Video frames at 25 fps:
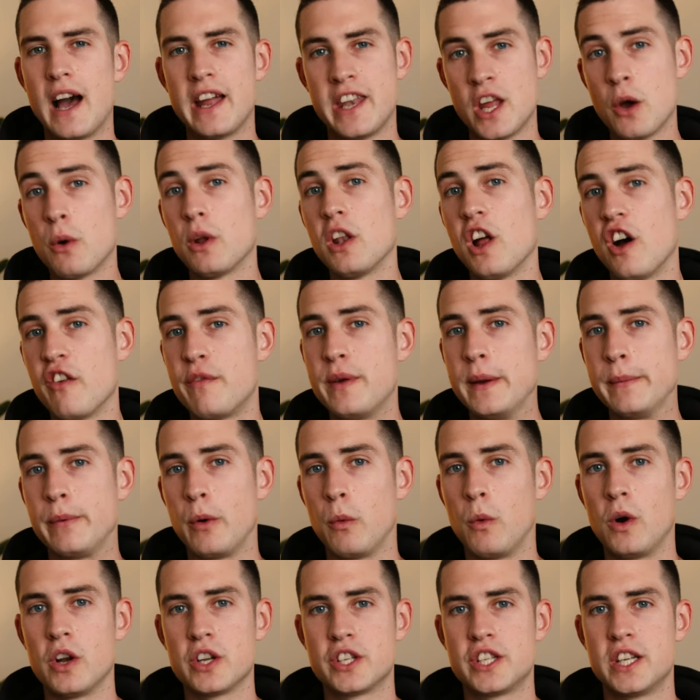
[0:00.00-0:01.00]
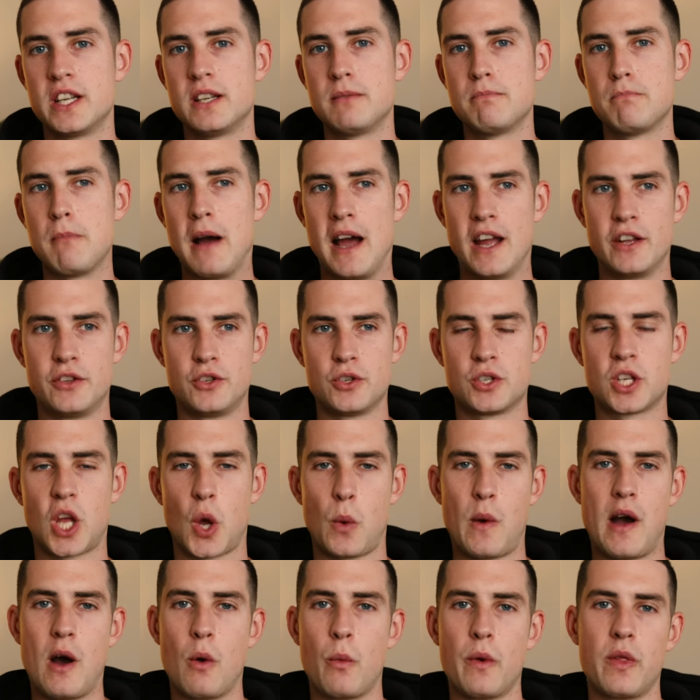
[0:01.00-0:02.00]
I know a lot of people watching might just
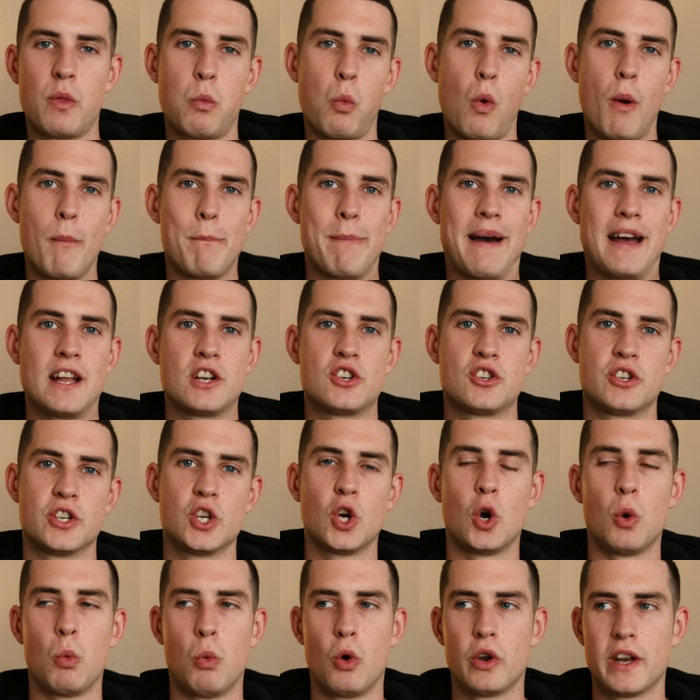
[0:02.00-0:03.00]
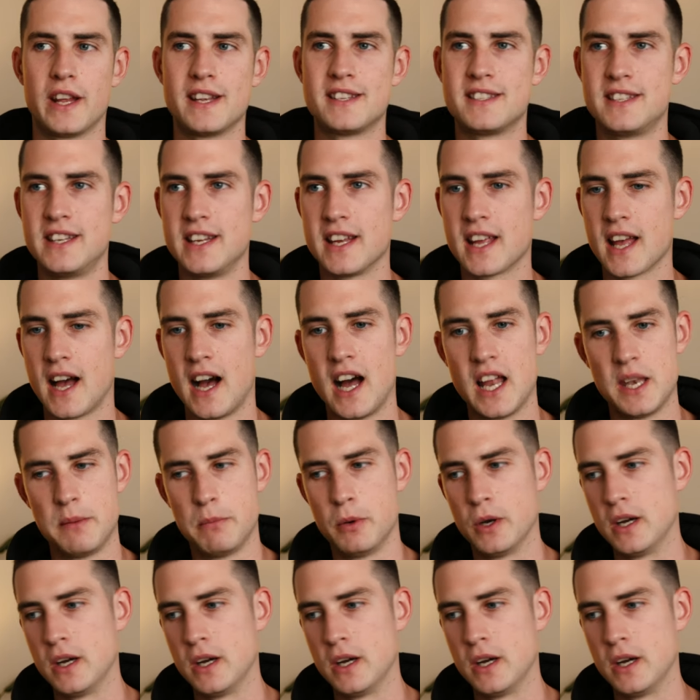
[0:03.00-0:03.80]
go out with one battery or one SD card,